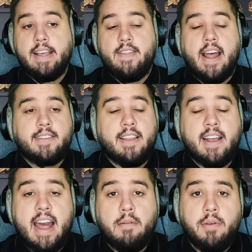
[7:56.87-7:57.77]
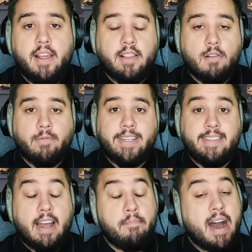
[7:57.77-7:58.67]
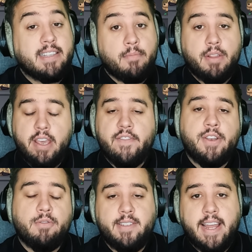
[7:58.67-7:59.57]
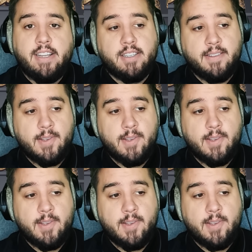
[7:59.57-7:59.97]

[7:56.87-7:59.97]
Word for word: That's going to kind of be like their reset, possibly even new stages.